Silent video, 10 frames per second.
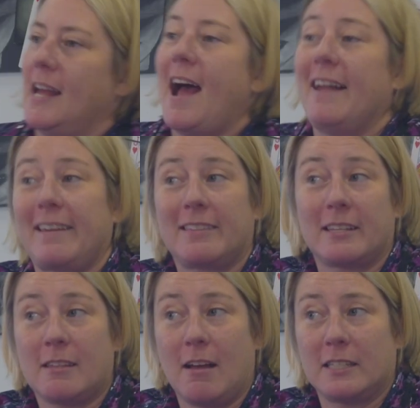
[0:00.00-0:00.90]
I like the
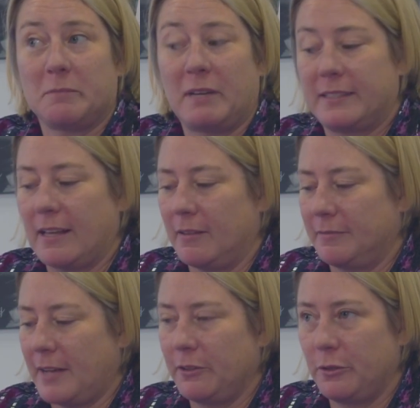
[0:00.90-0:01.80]
slots myself.
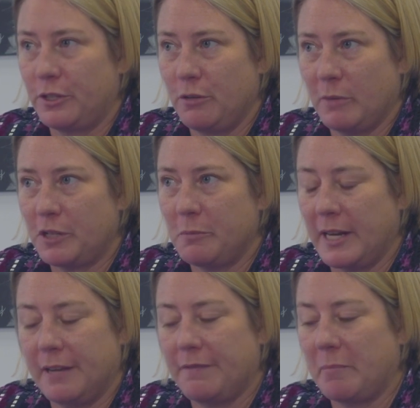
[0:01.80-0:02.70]
I lose too much
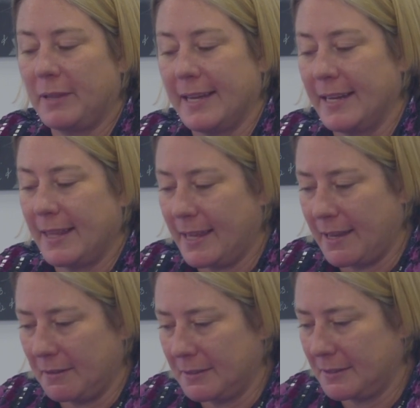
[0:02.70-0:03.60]
money if I play anything
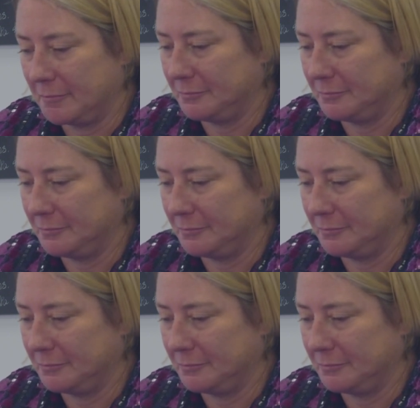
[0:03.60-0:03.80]
else.